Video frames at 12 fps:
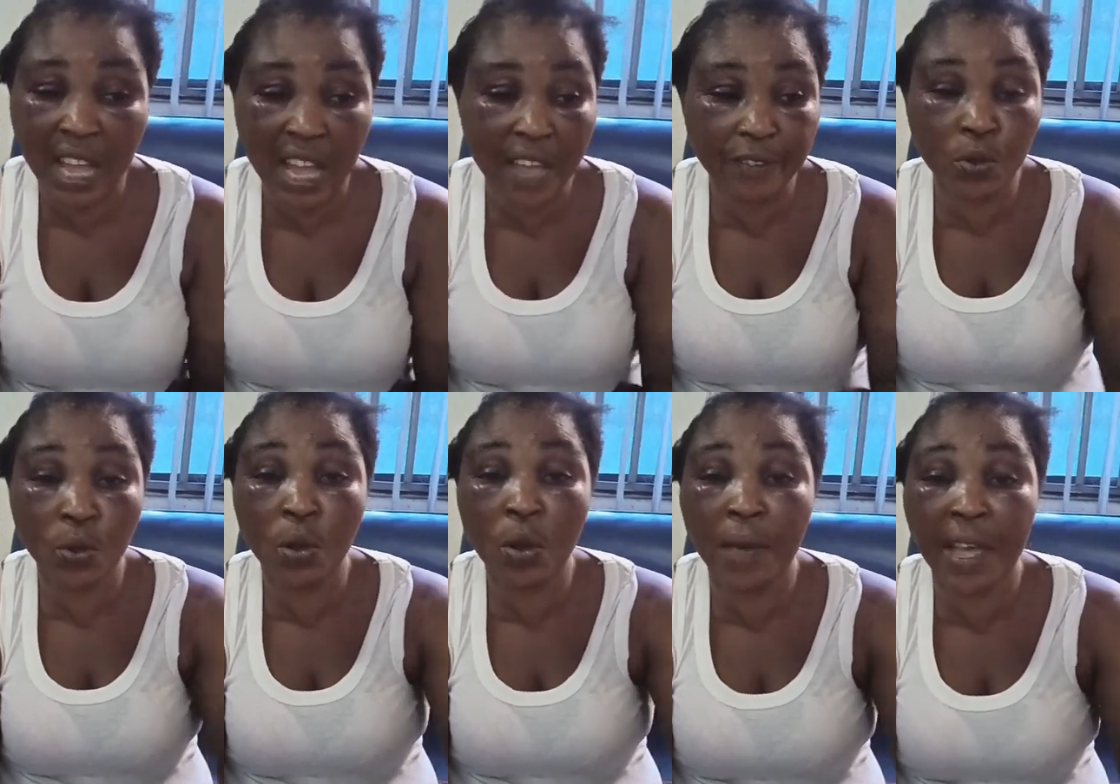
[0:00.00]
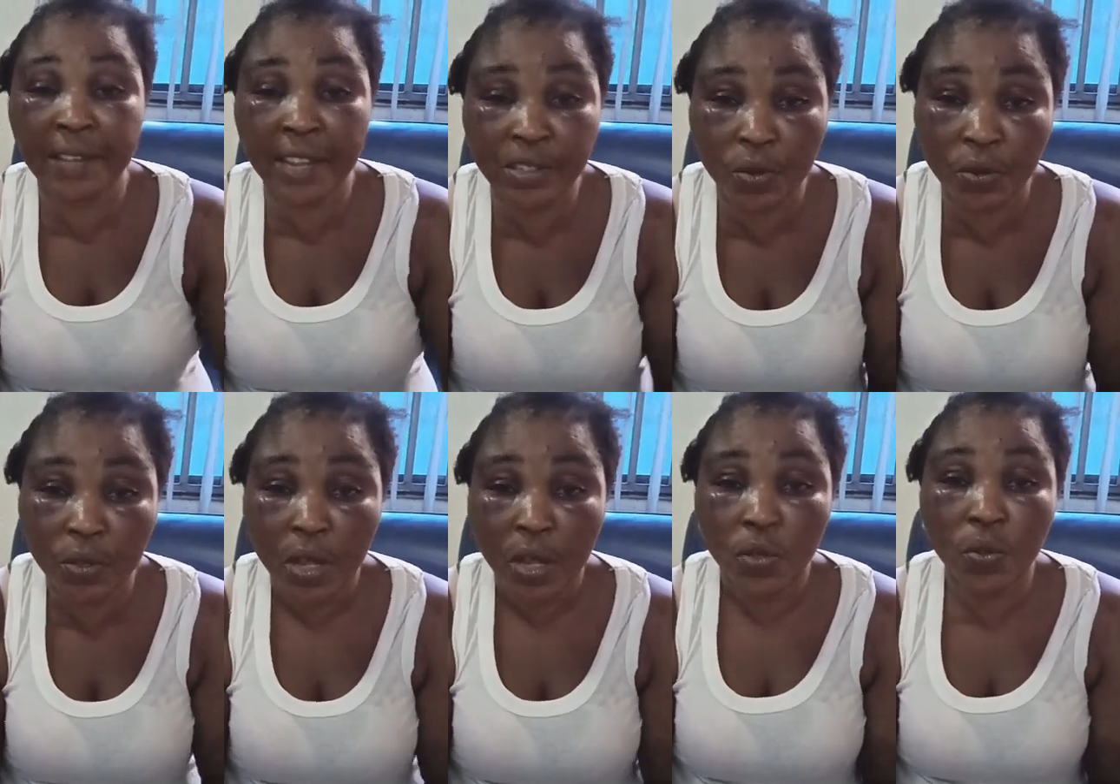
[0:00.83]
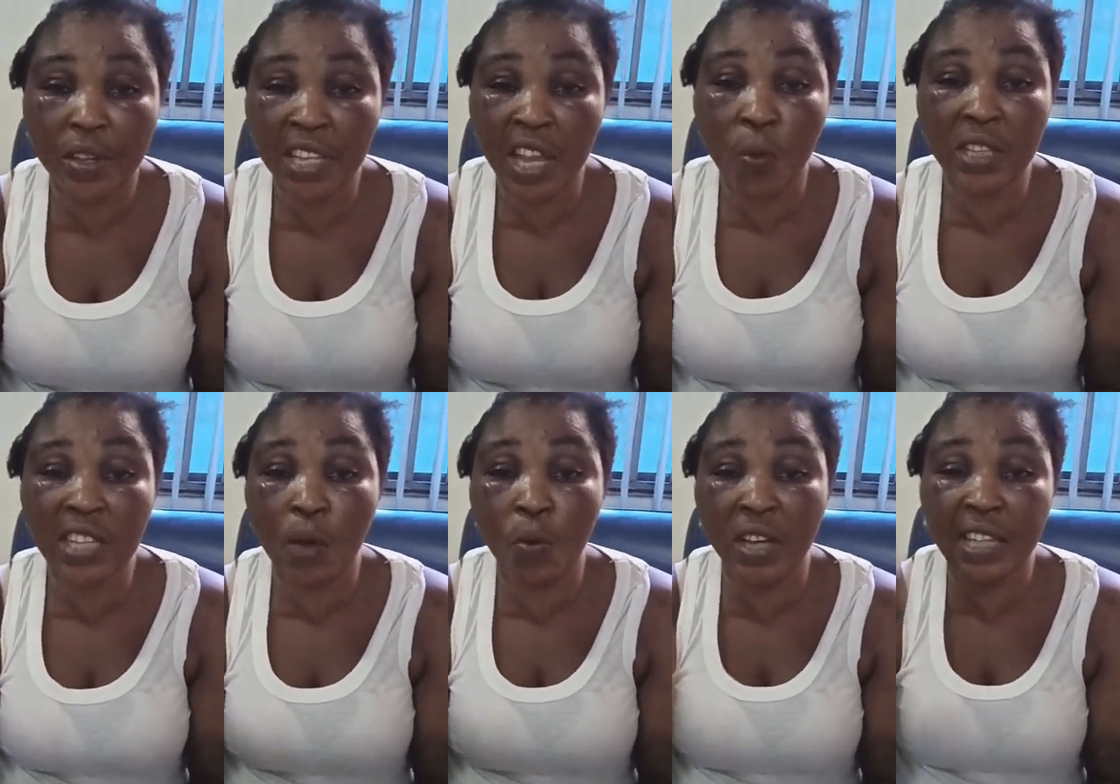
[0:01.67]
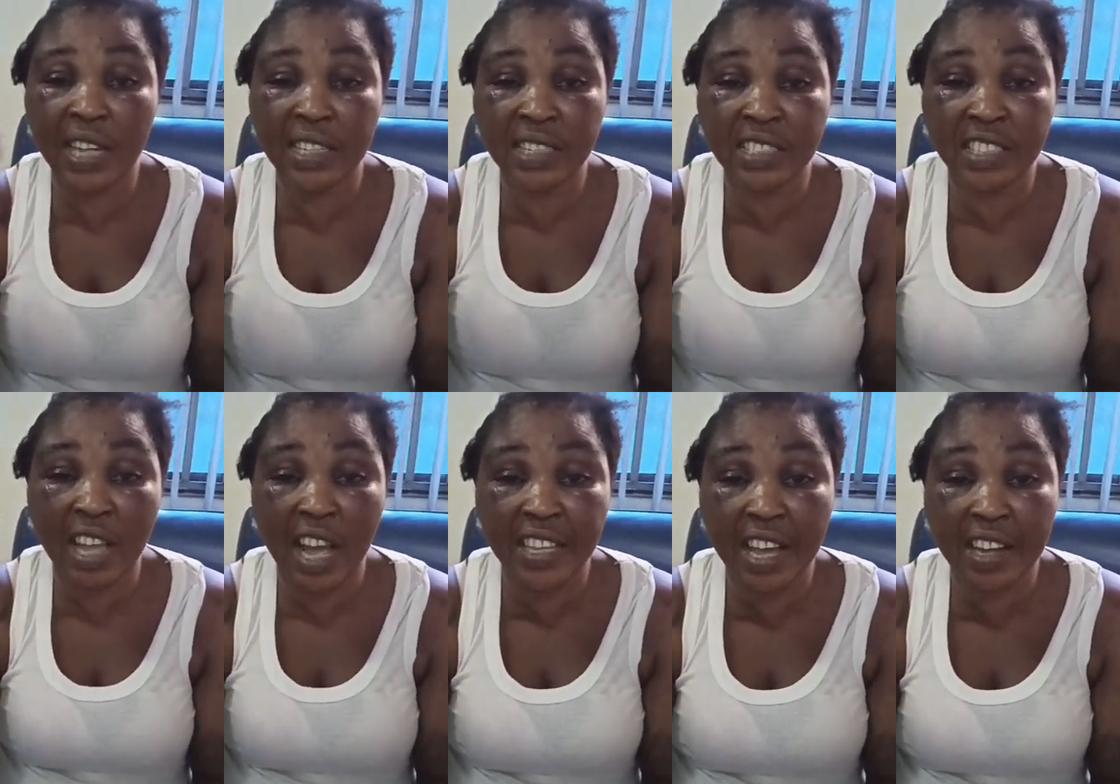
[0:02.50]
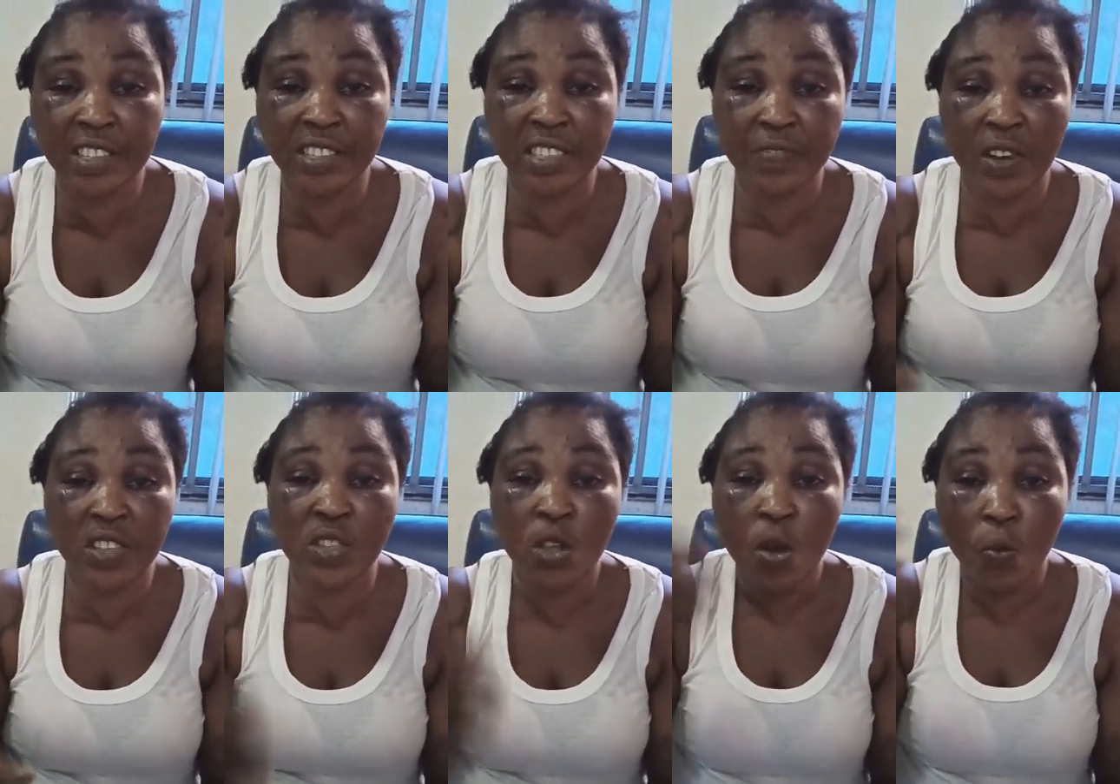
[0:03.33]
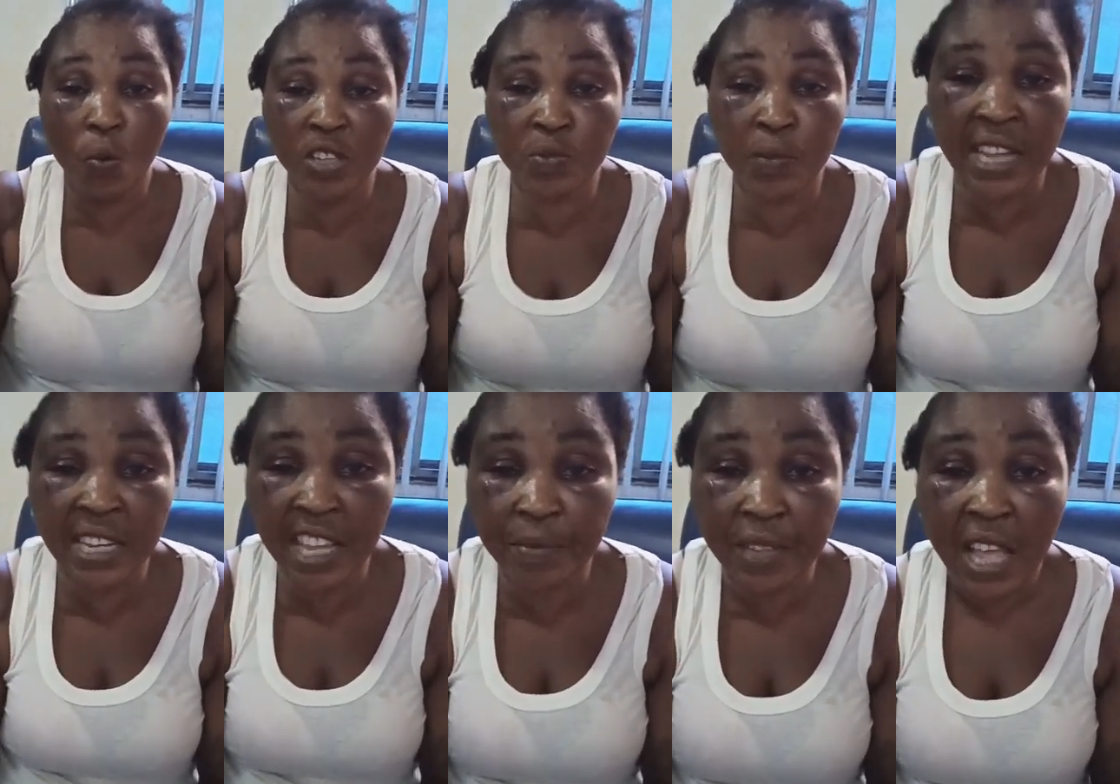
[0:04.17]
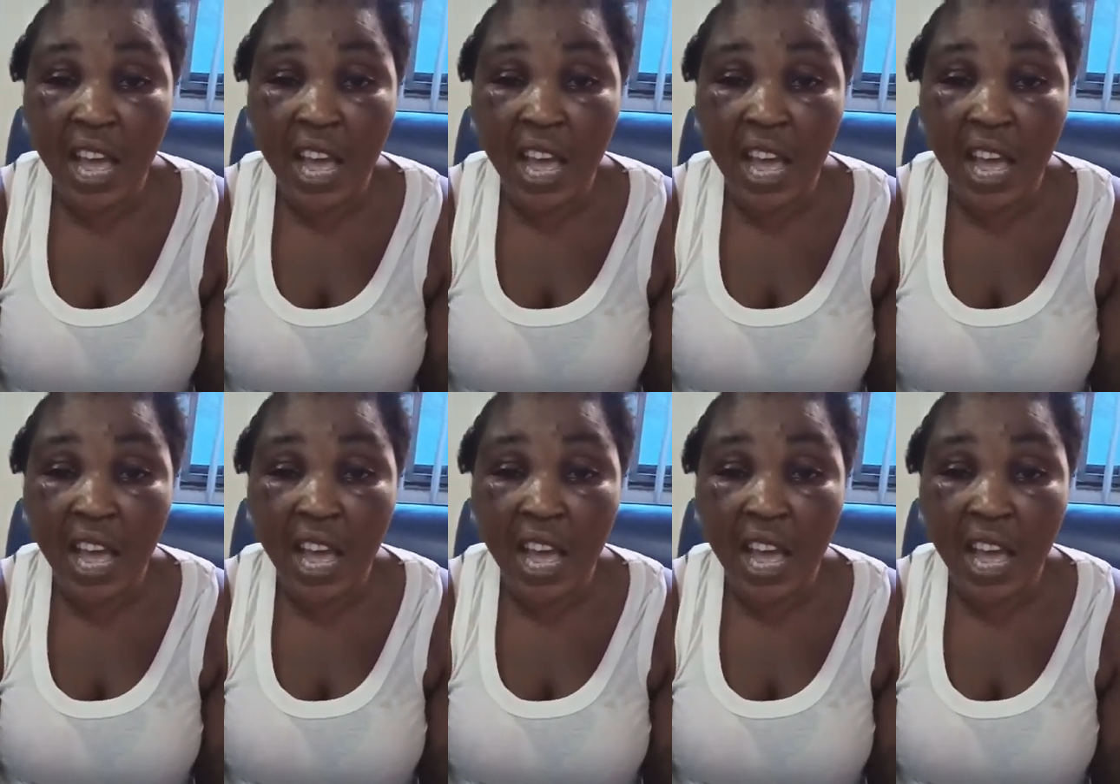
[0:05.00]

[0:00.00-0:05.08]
I have to lower my radio to hear what I was hearing his voice was my name.